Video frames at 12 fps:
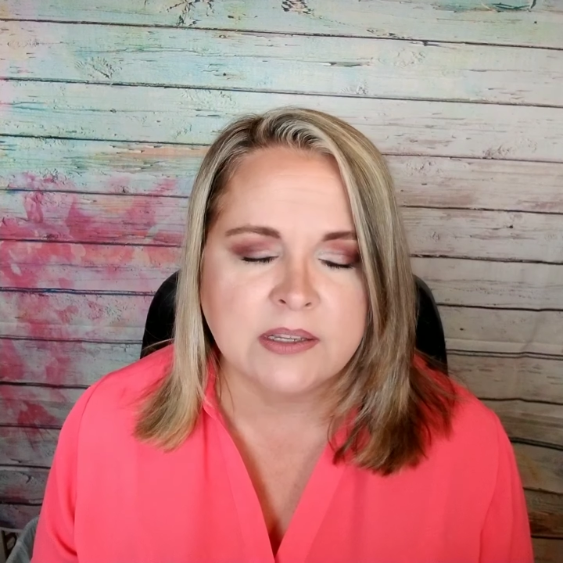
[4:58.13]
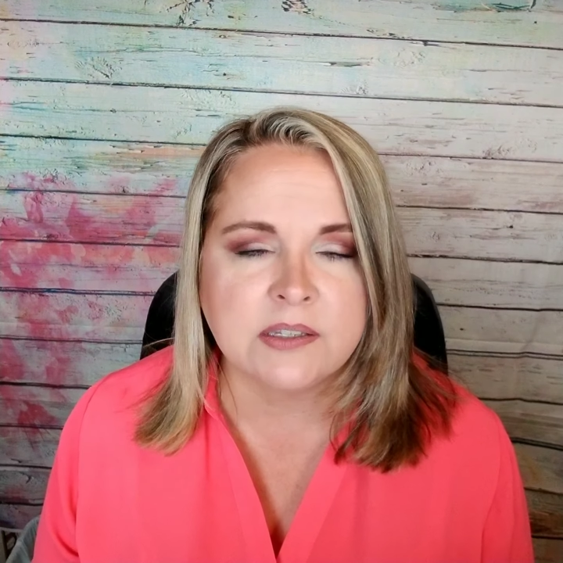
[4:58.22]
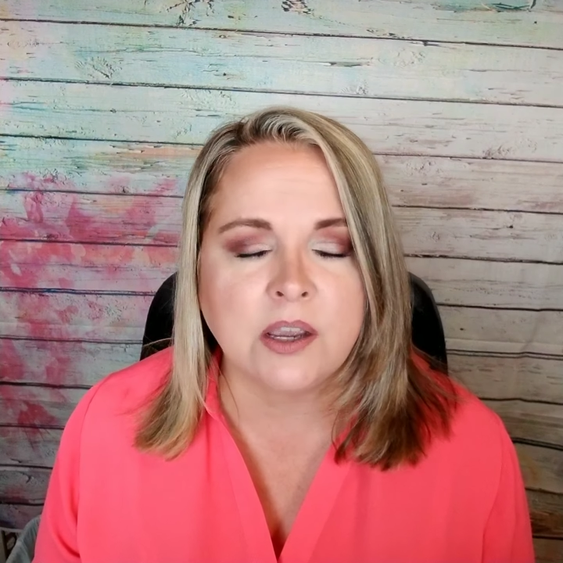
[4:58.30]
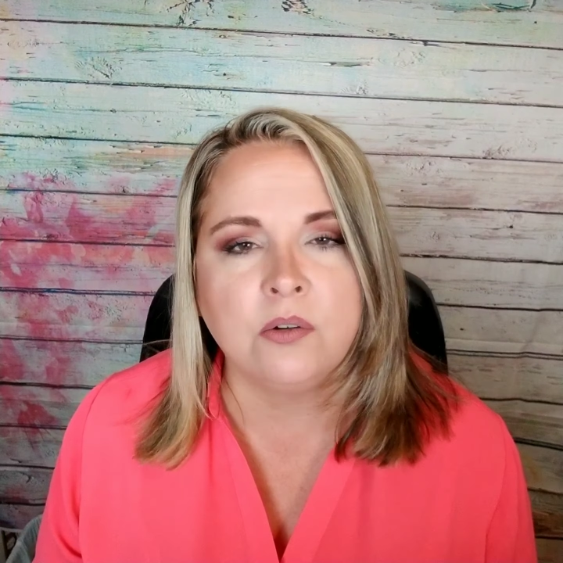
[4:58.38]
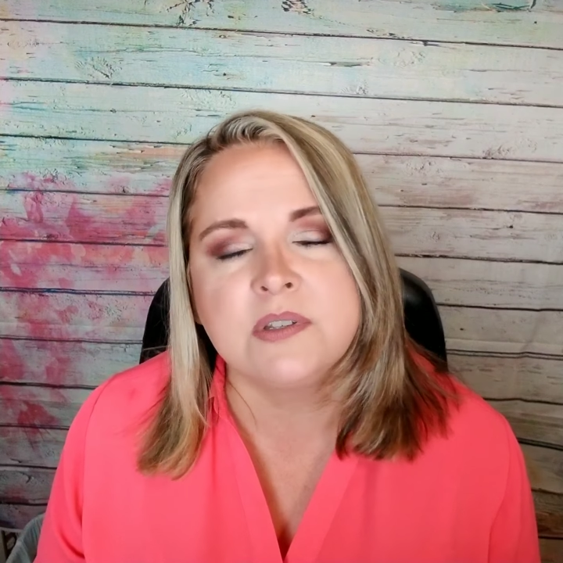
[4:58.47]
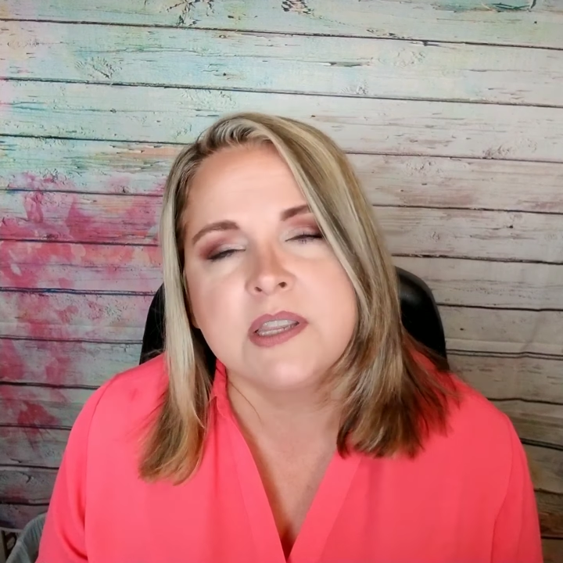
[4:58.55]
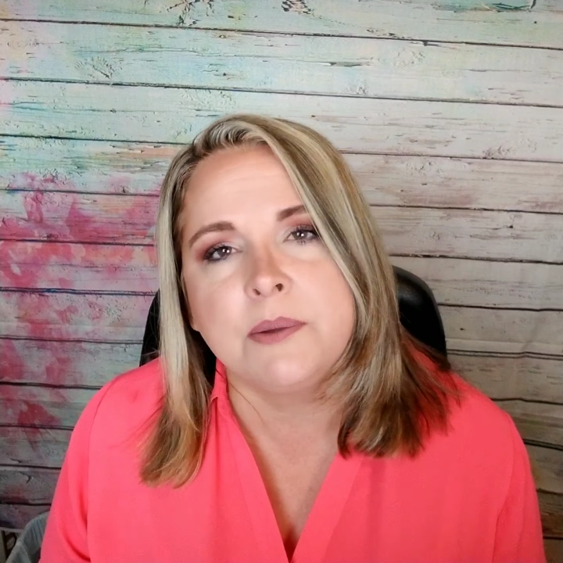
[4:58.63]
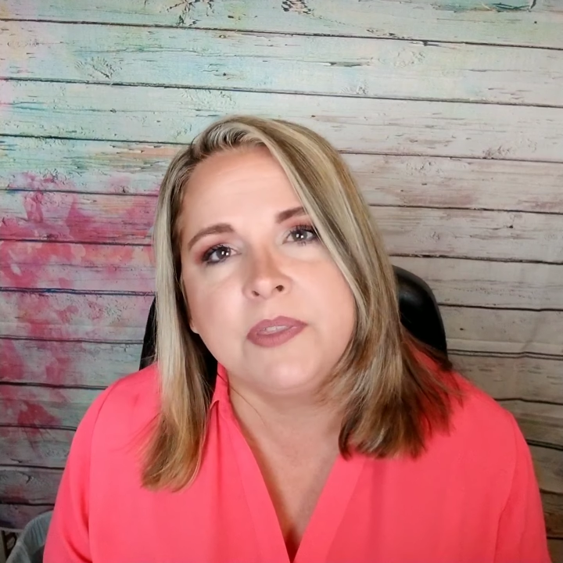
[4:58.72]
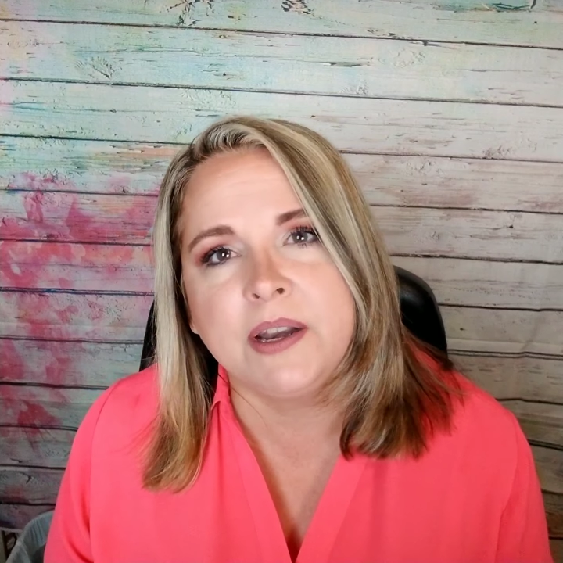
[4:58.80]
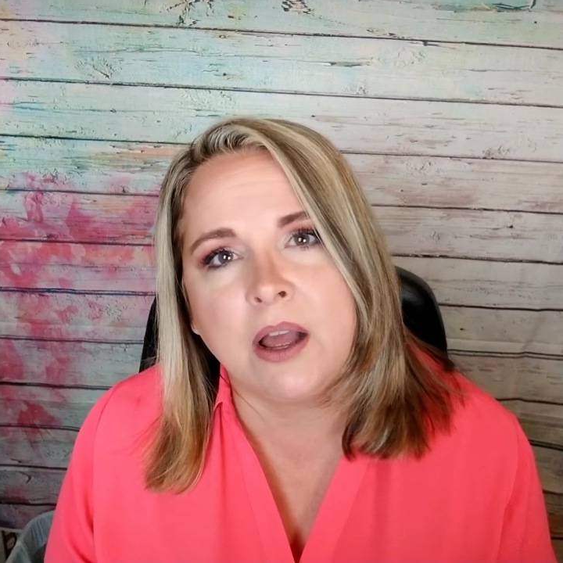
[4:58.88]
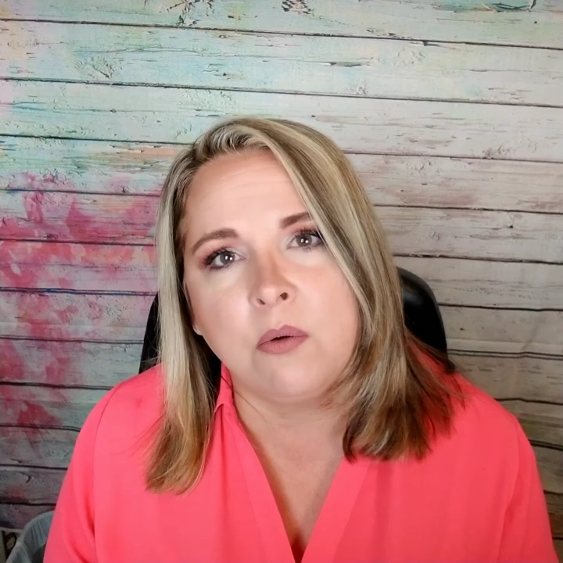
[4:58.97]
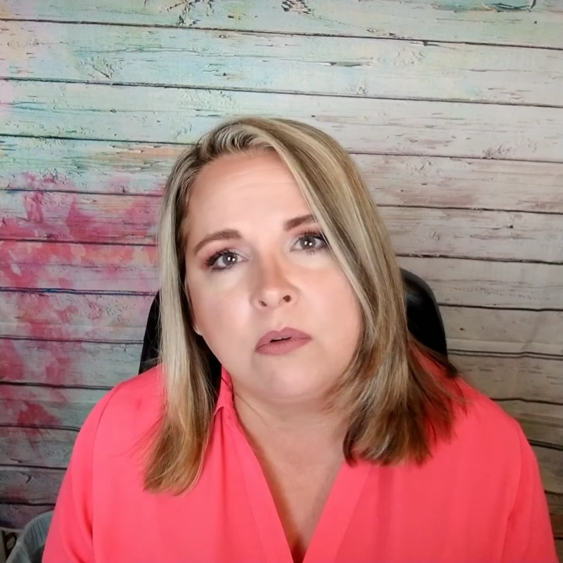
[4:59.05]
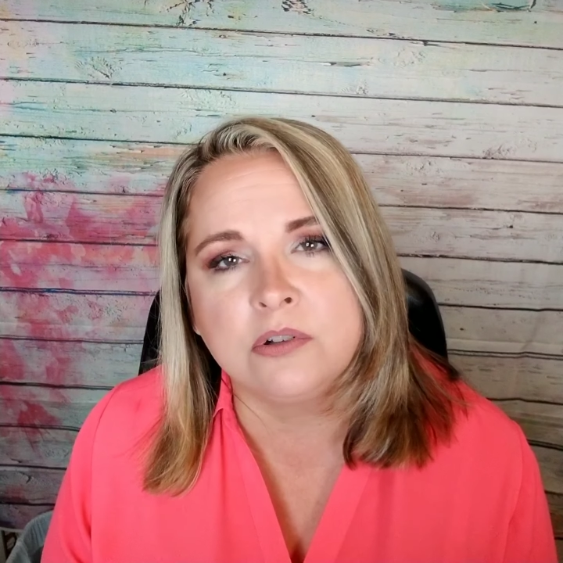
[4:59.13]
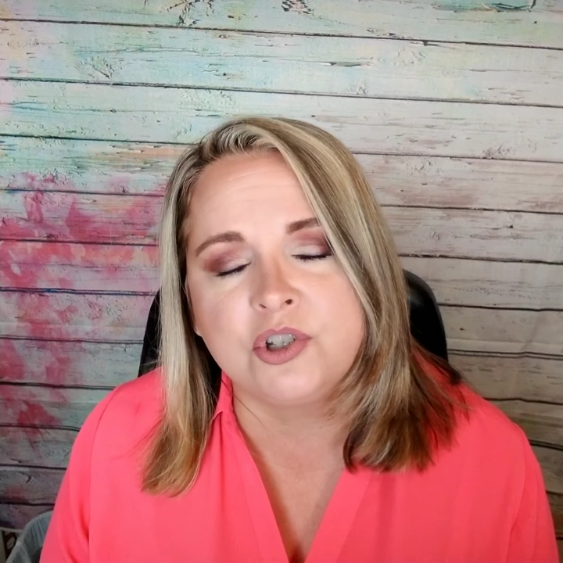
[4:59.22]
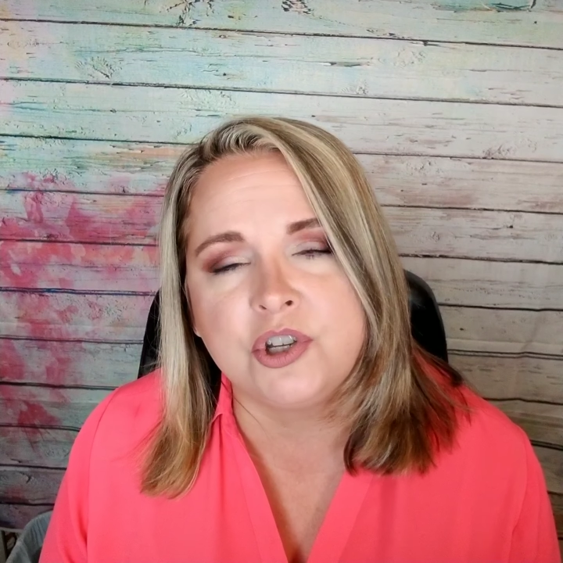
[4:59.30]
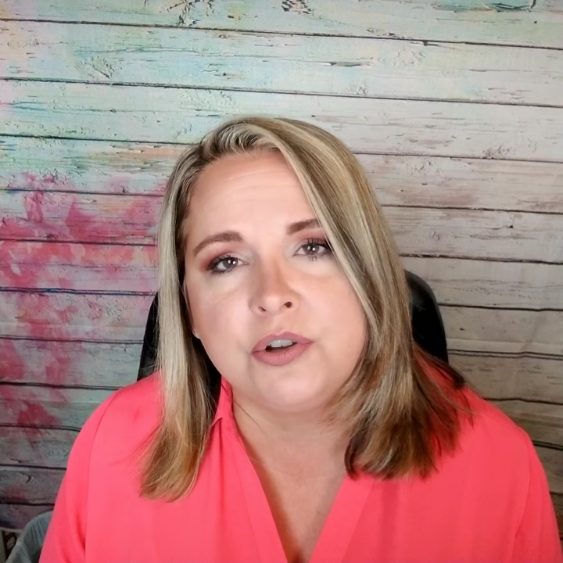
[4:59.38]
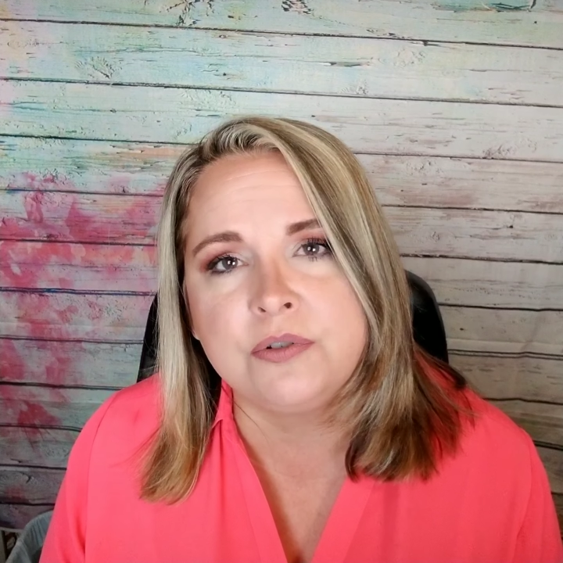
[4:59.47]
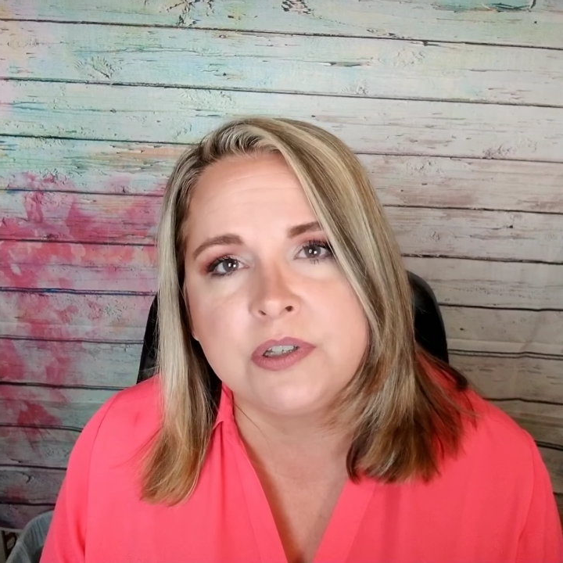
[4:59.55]
So something I
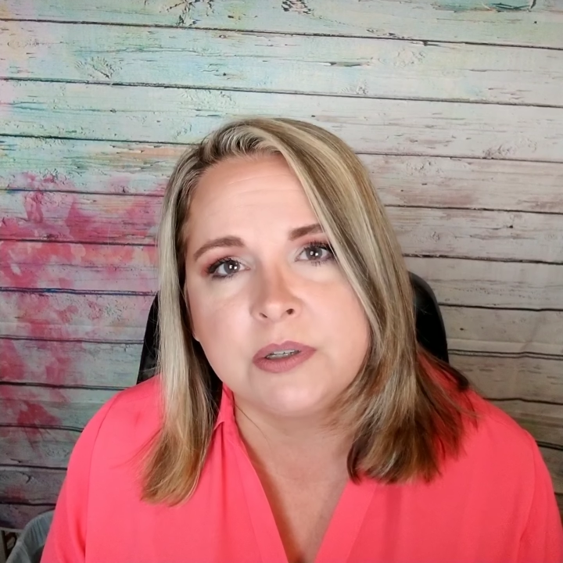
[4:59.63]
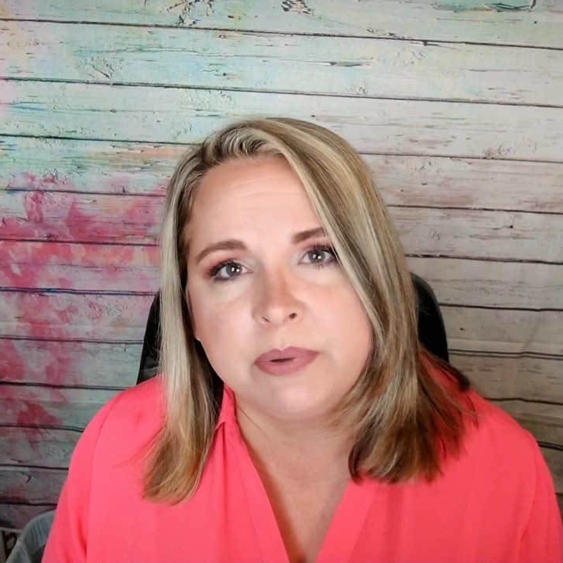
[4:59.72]
want you to